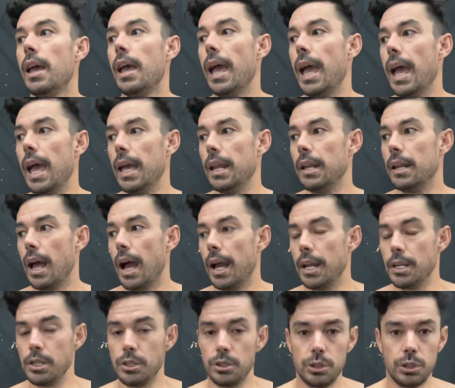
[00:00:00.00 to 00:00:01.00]
And I
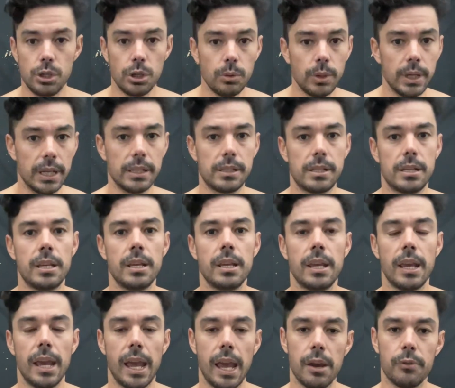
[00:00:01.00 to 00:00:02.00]
do it
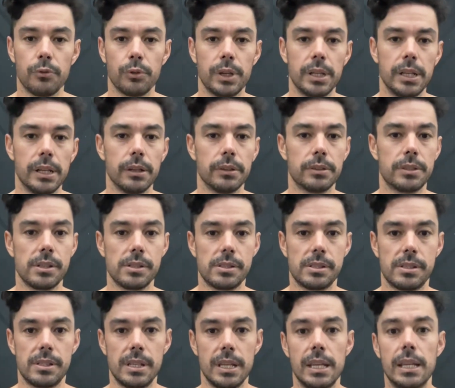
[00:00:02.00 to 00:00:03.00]
every year to
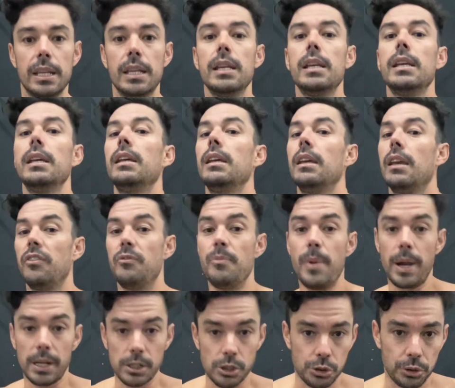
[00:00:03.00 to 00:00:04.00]
see if
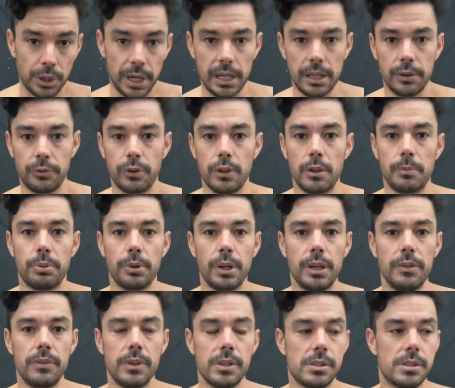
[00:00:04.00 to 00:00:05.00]
my training from the
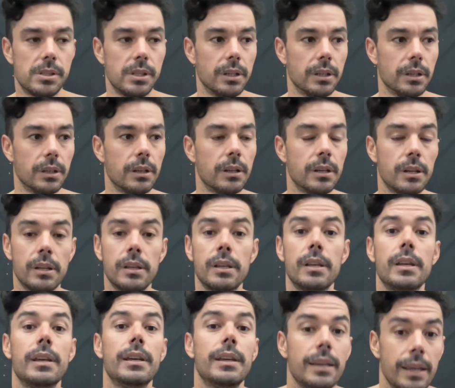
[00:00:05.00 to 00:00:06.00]
previous year
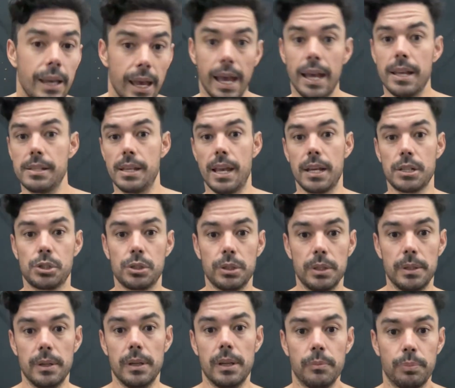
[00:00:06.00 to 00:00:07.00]
has
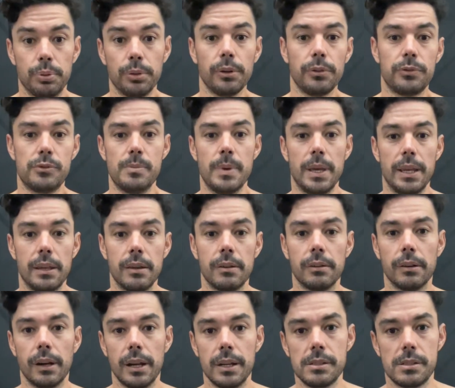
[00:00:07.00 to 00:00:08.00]
actually improved me,
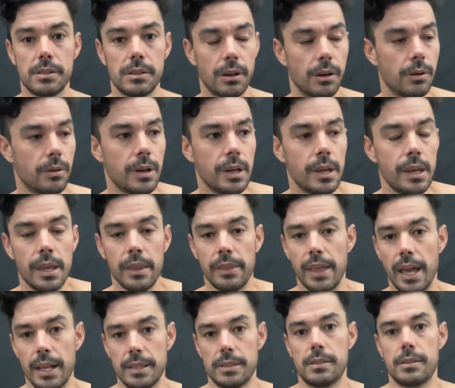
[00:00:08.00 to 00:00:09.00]
right? So
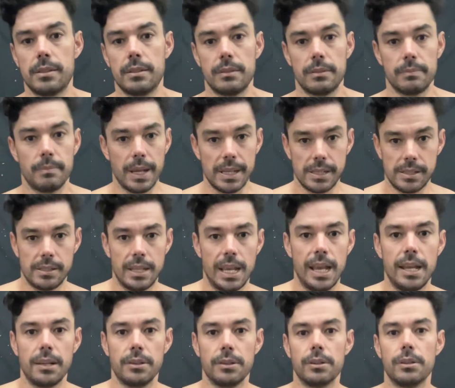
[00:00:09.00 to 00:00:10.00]
that's my
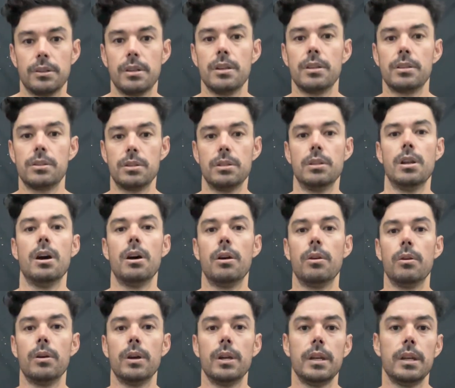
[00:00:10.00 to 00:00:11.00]
standard to know
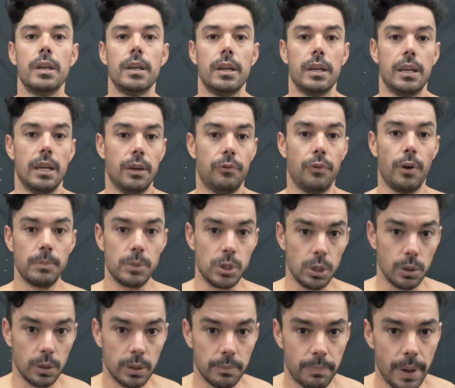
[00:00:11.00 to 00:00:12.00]
if I'm
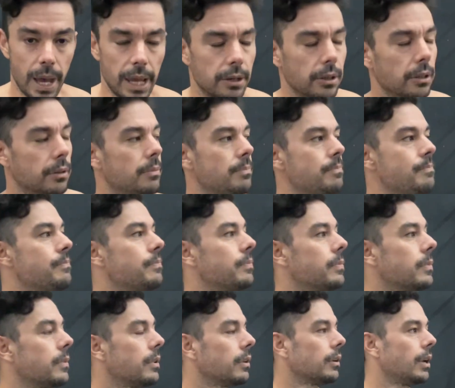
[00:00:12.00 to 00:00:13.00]
doing better,
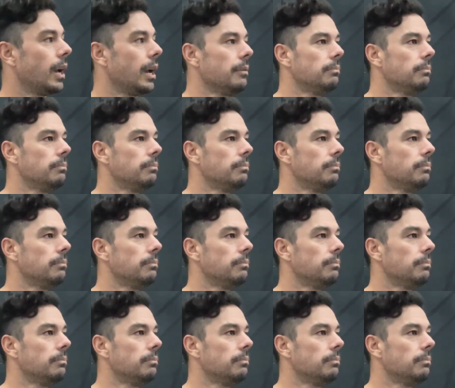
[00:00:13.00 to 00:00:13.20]
okay?